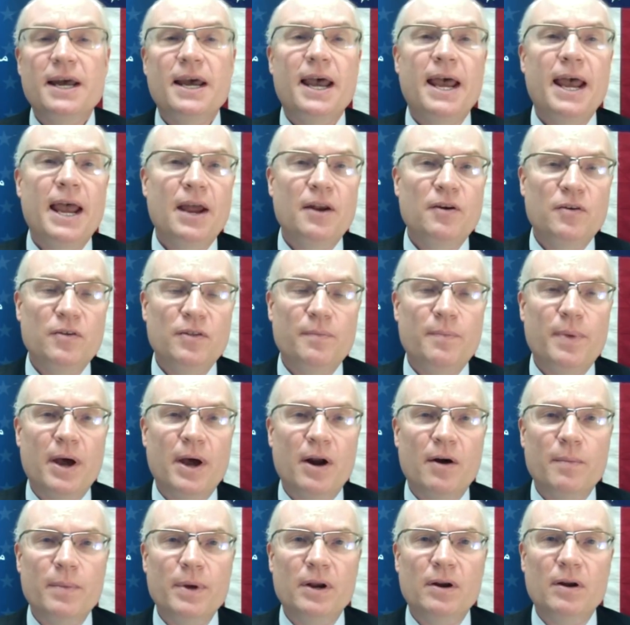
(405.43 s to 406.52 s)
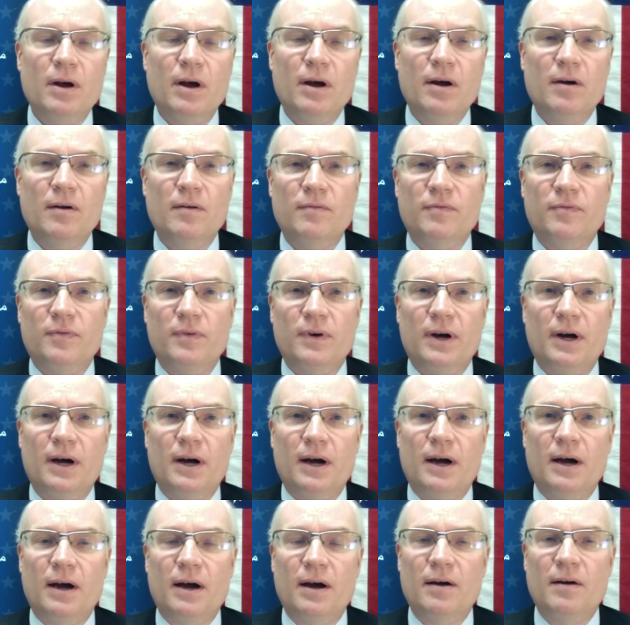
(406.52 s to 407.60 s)
and to the betterment of
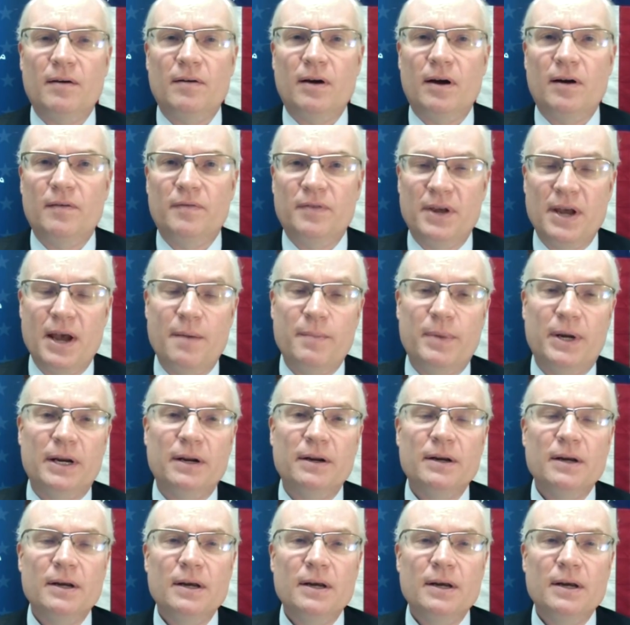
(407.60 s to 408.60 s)
uh, of Yemen.